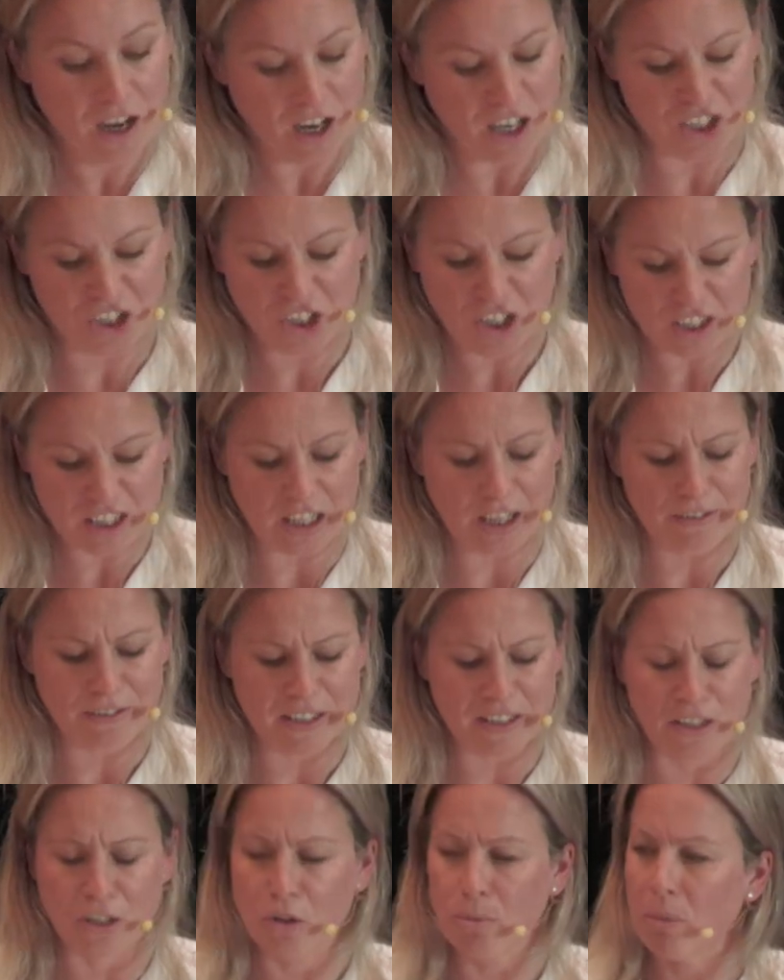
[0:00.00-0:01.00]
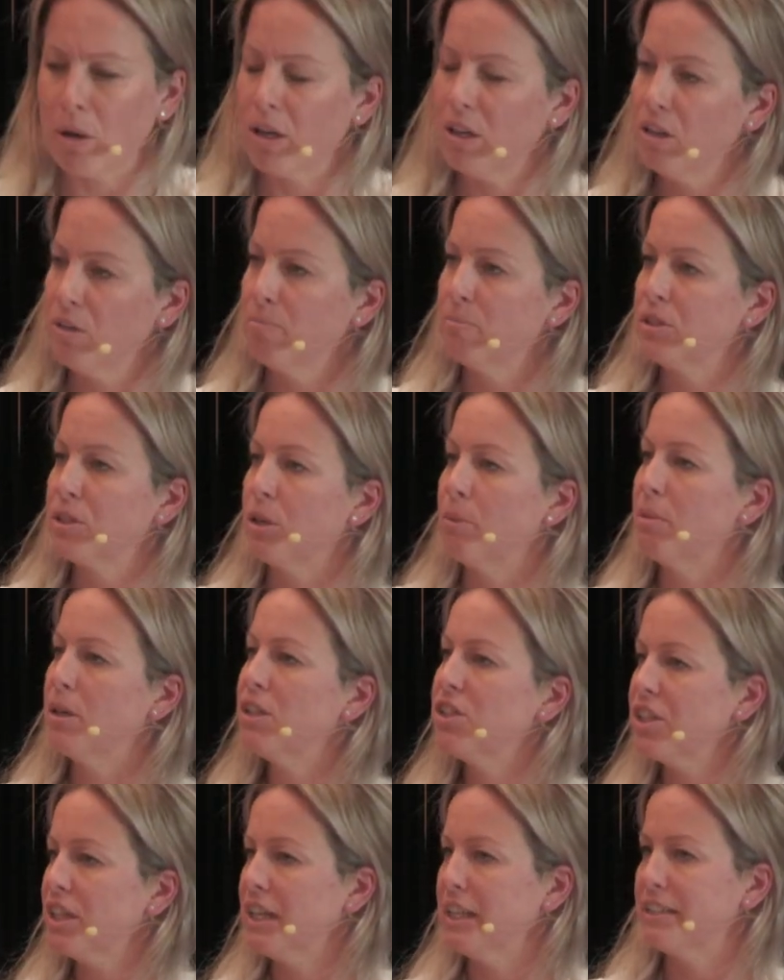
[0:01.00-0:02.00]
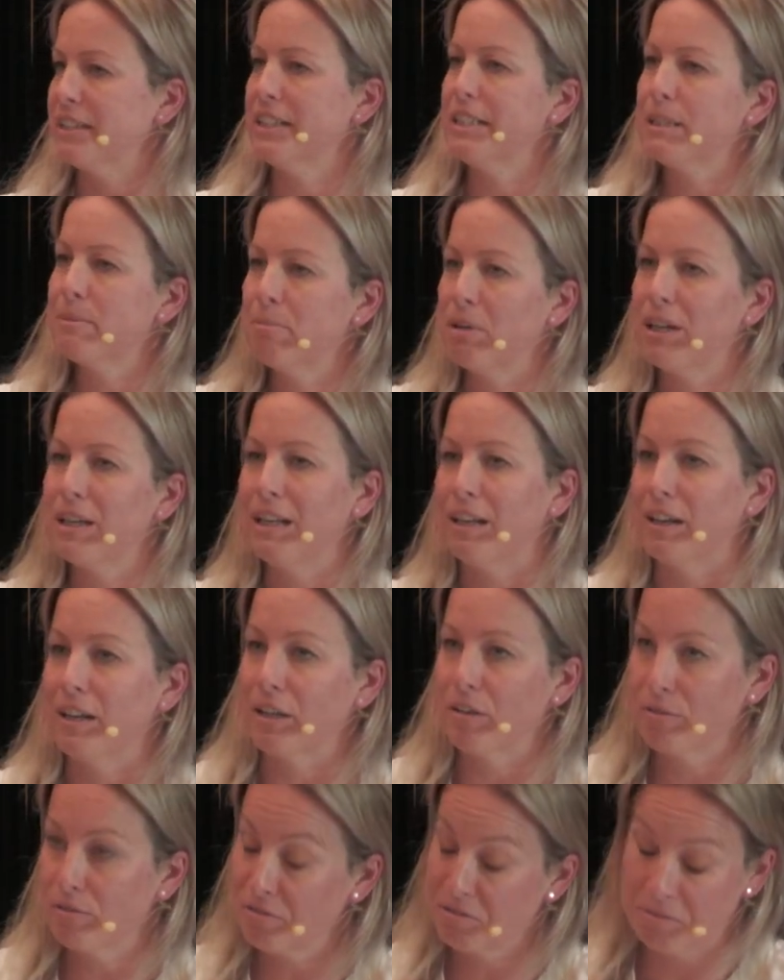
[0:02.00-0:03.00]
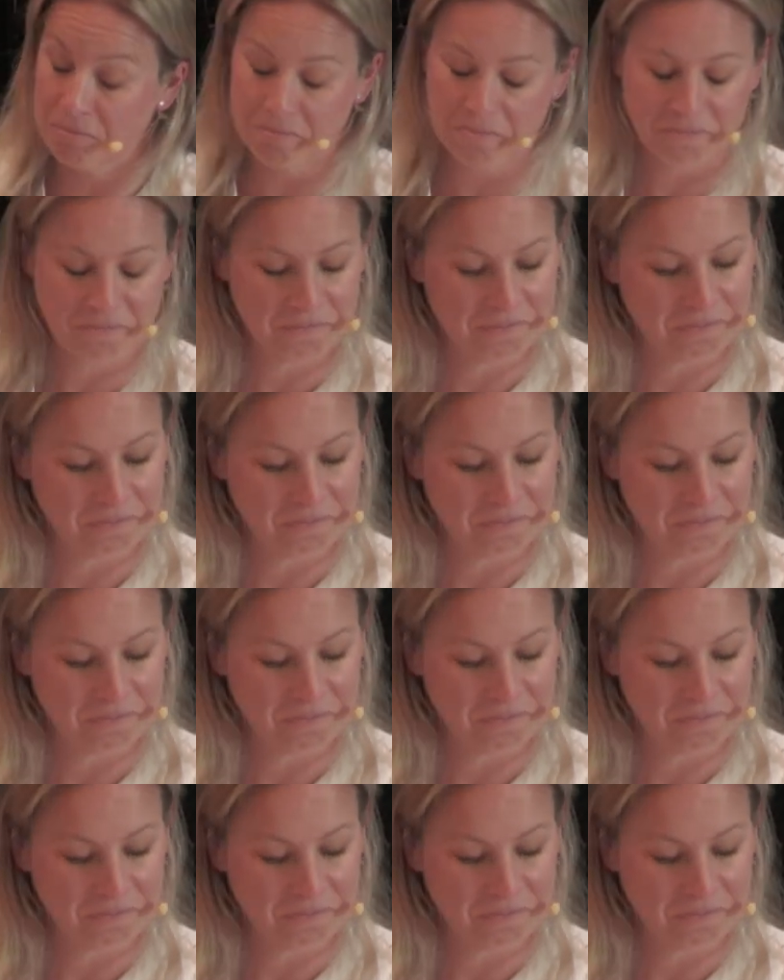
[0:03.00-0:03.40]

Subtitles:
I just love it so much. It is my life.